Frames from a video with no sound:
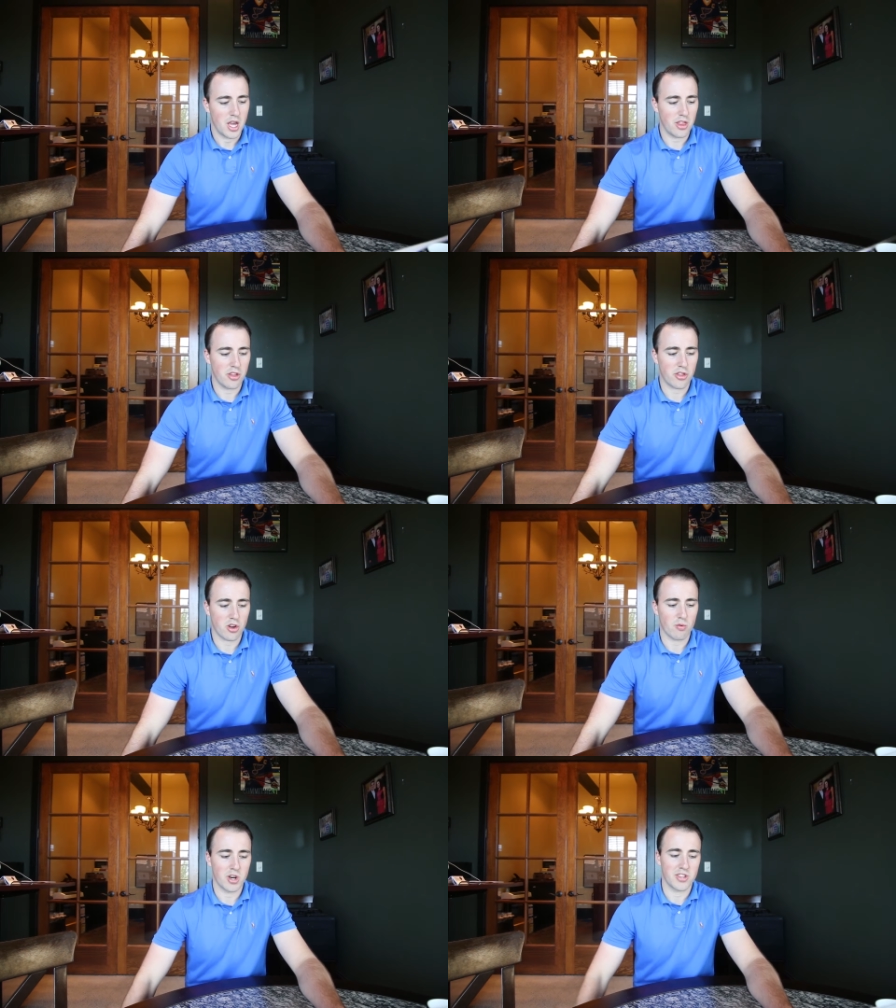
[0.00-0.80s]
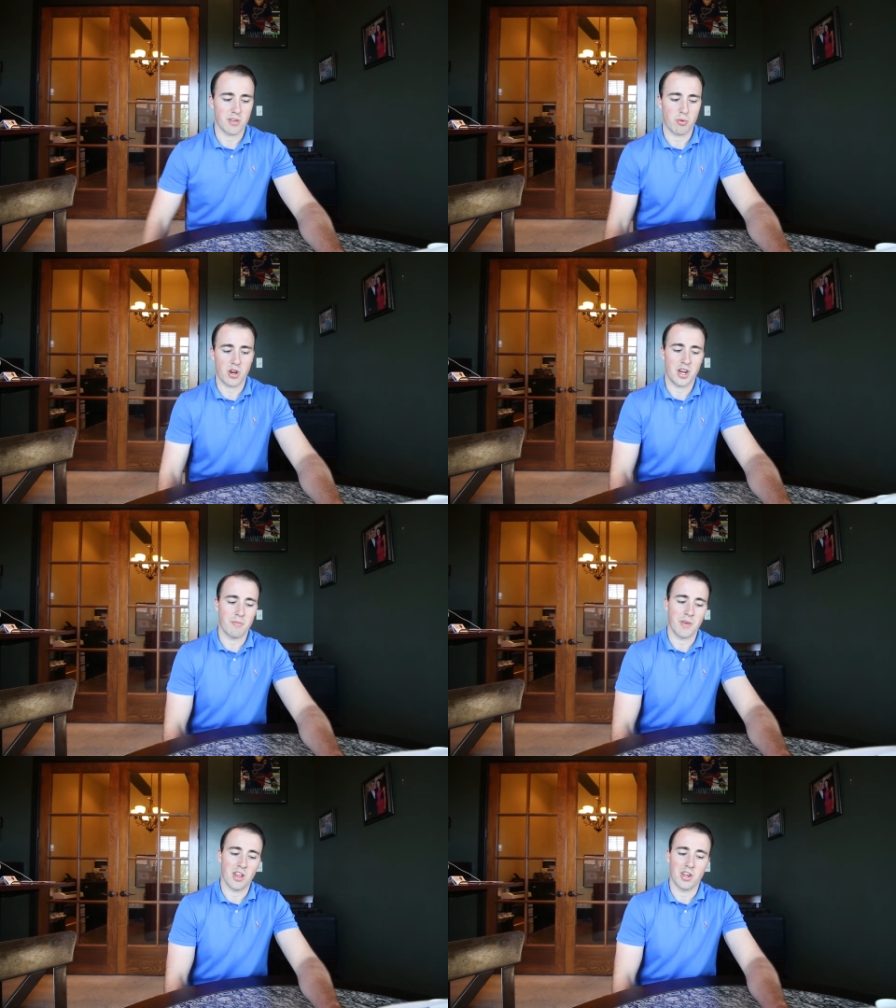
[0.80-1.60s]
And then the third one is the printing
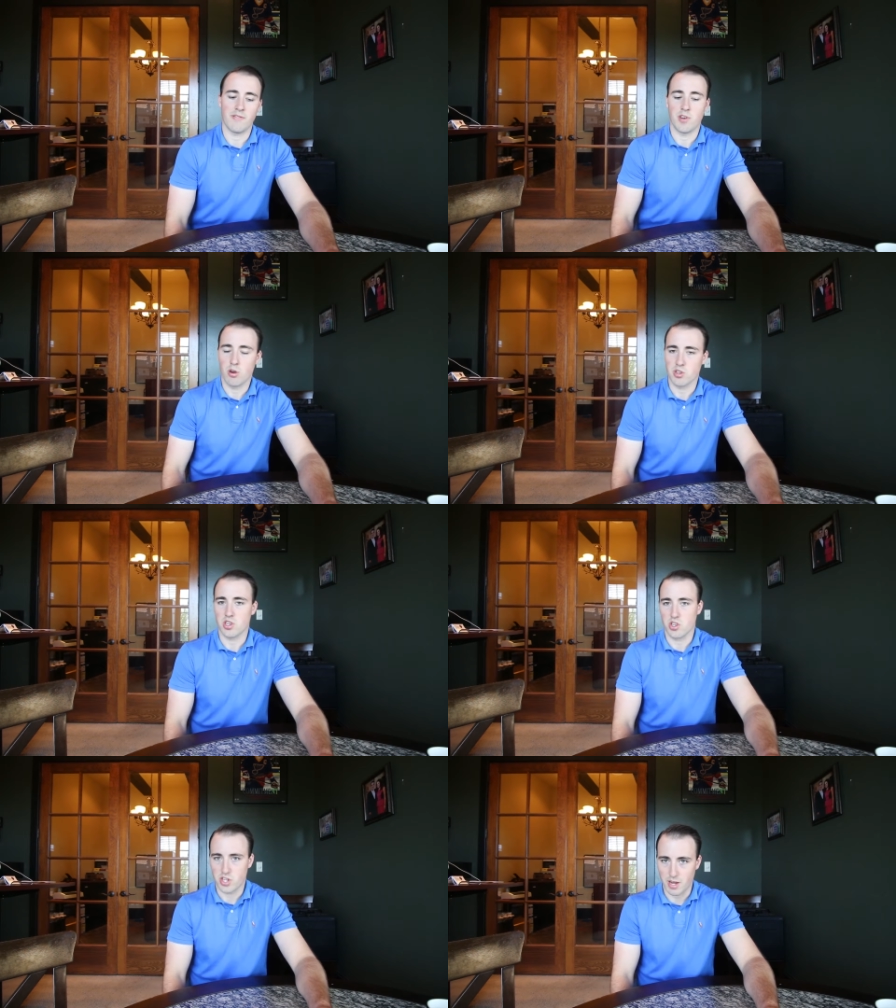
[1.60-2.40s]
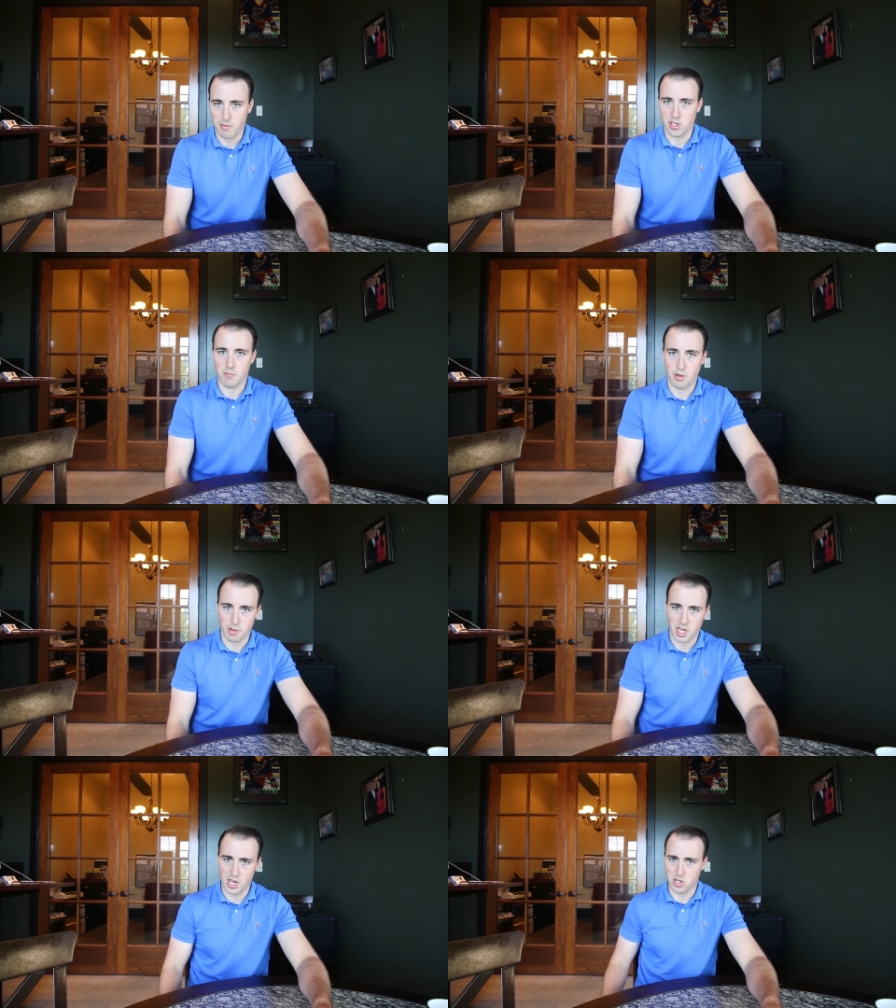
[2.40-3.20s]
and mailing of notices, statements, and
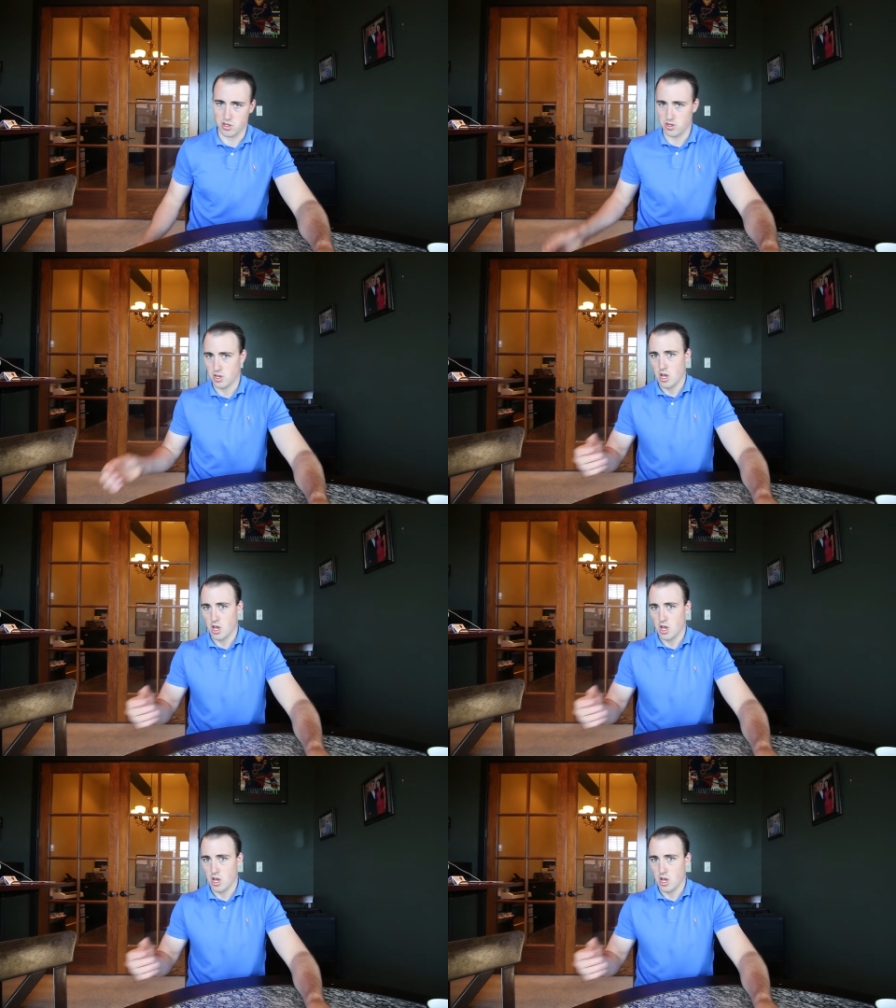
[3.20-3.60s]
publications.